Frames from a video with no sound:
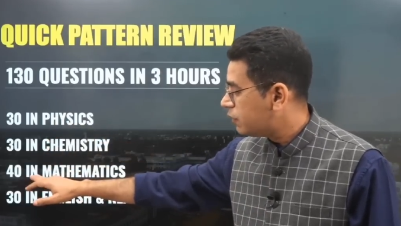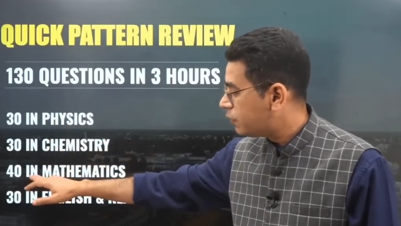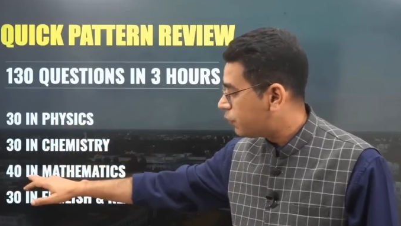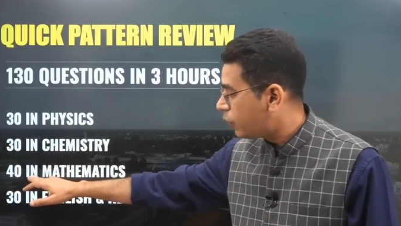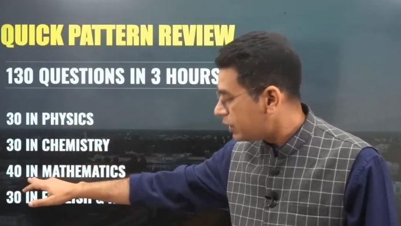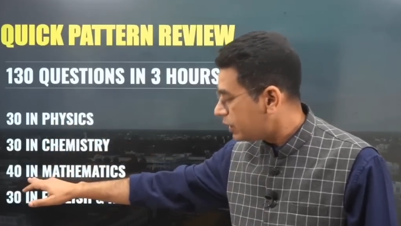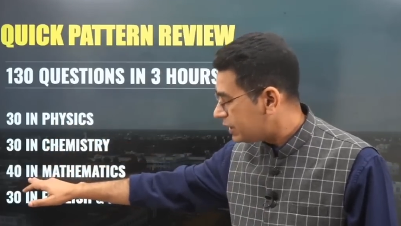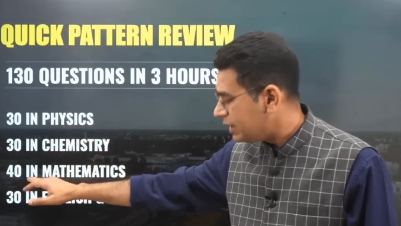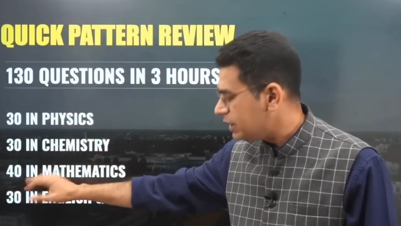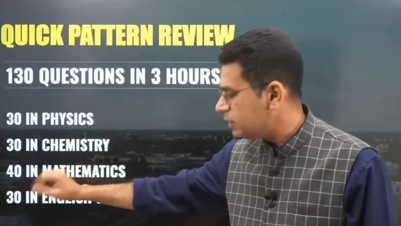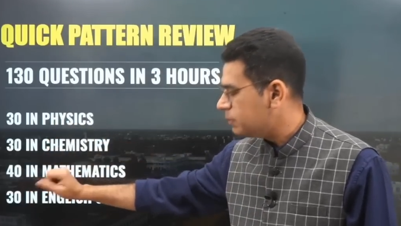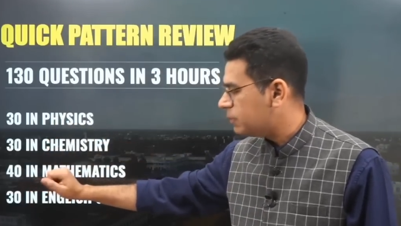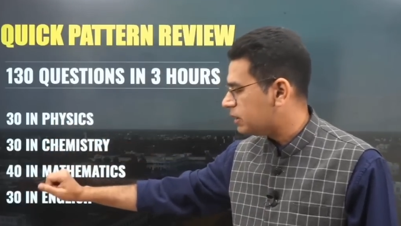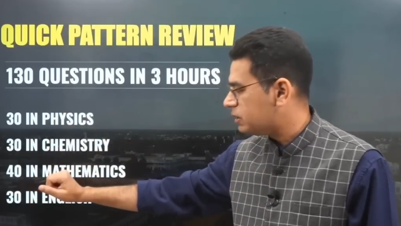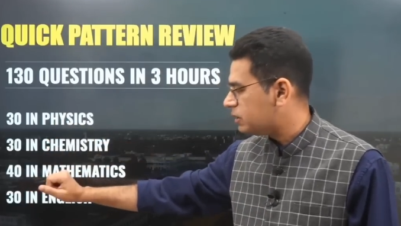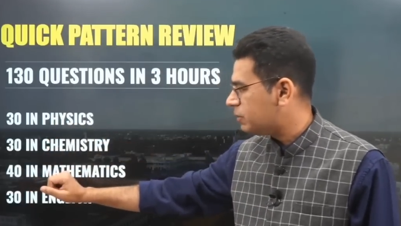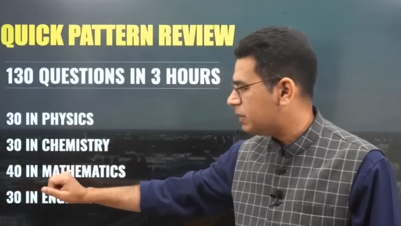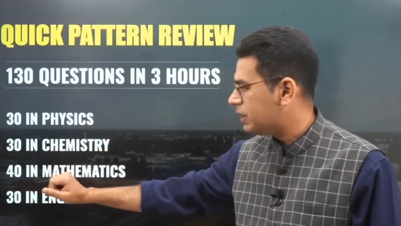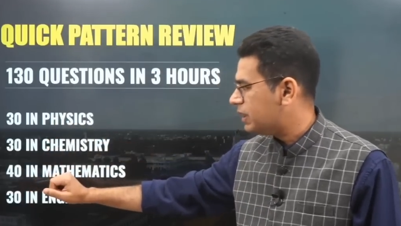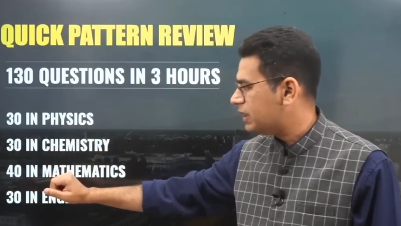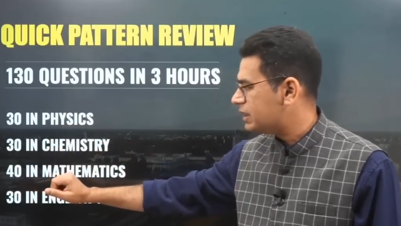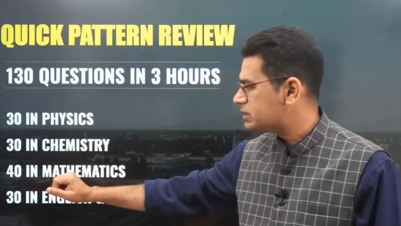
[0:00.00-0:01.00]
14
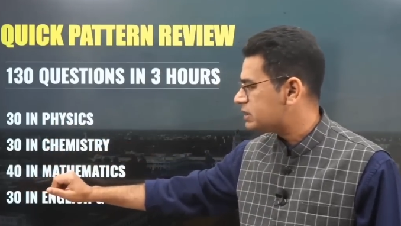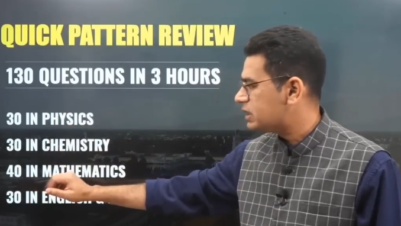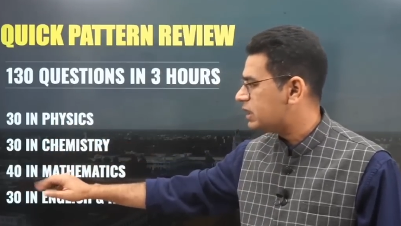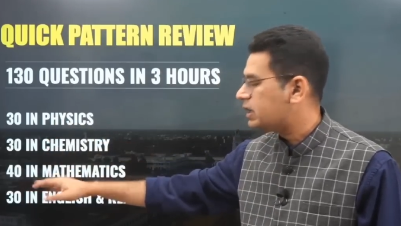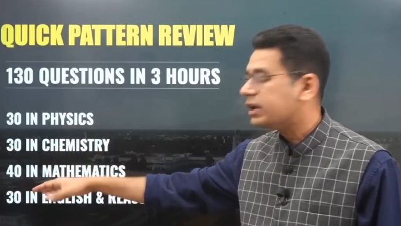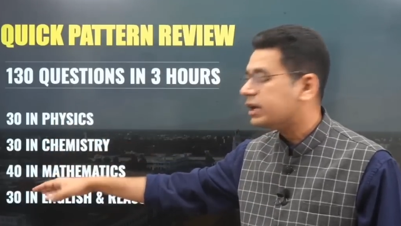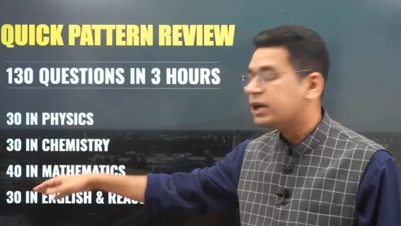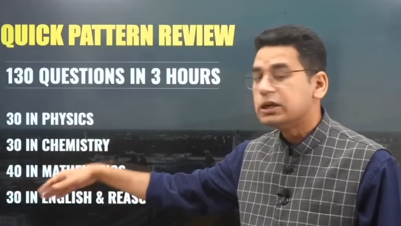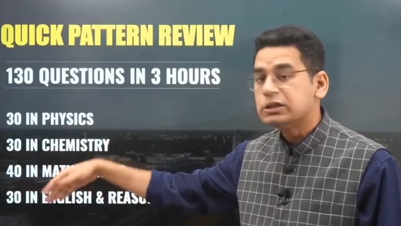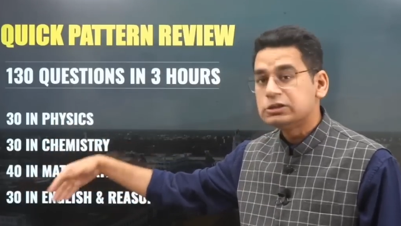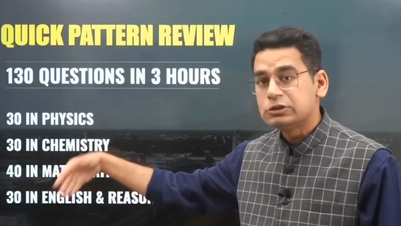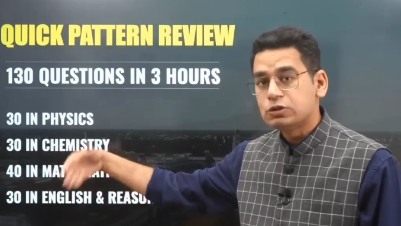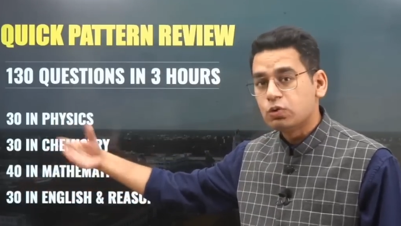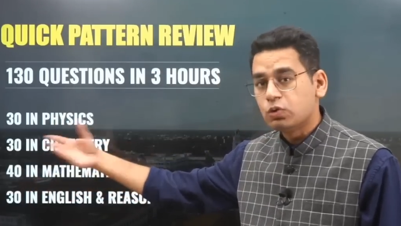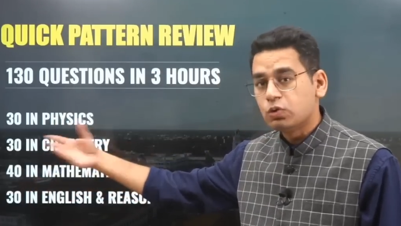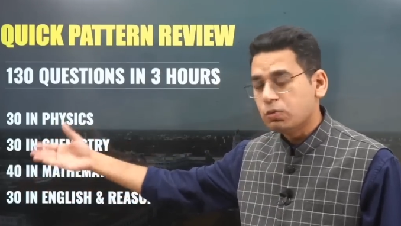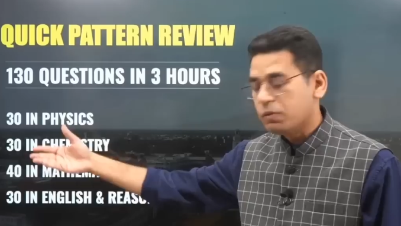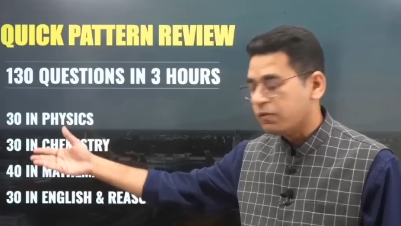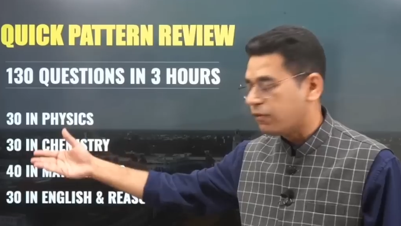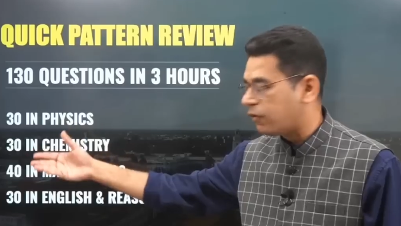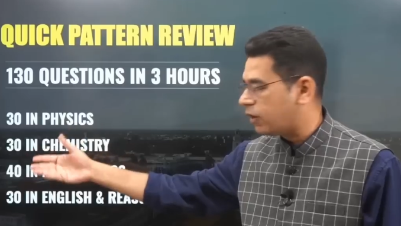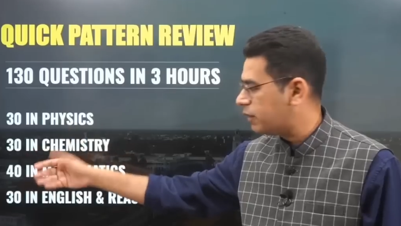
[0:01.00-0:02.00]
mathematics, earlier it used to
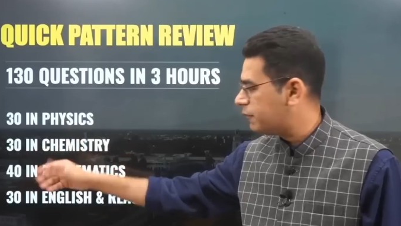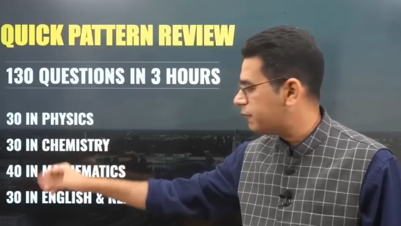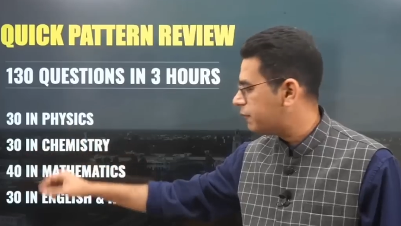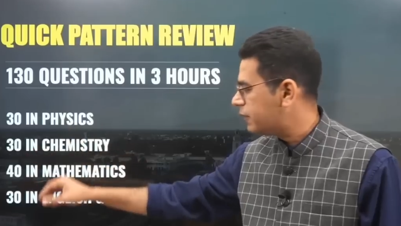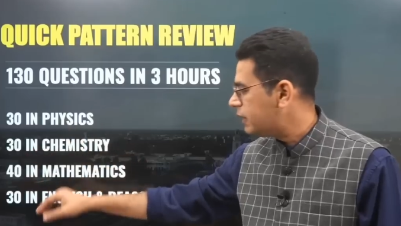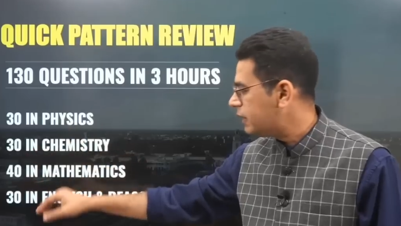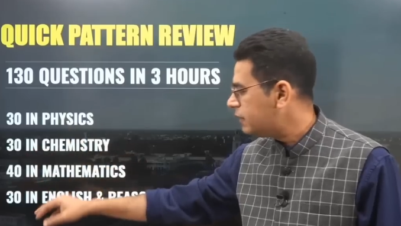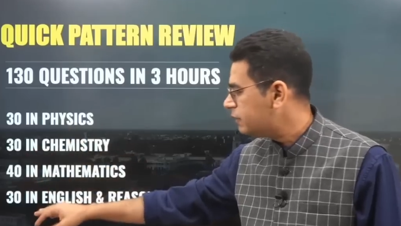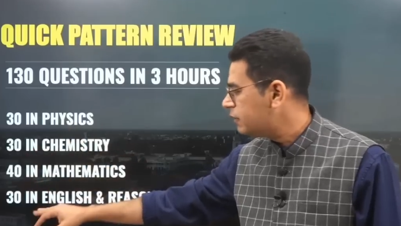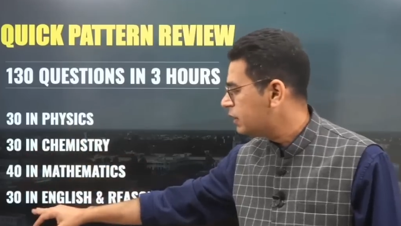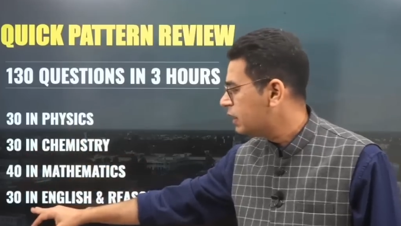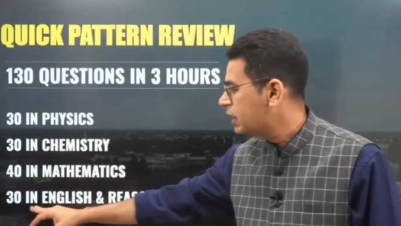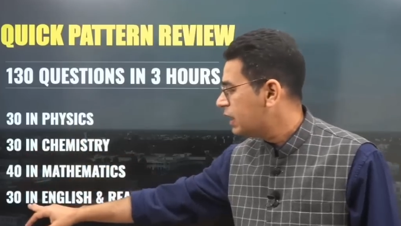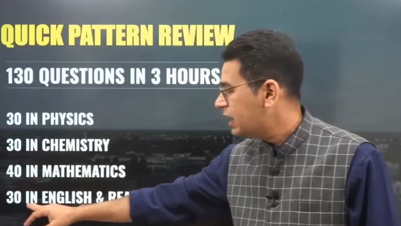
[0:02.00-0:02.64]
be 45,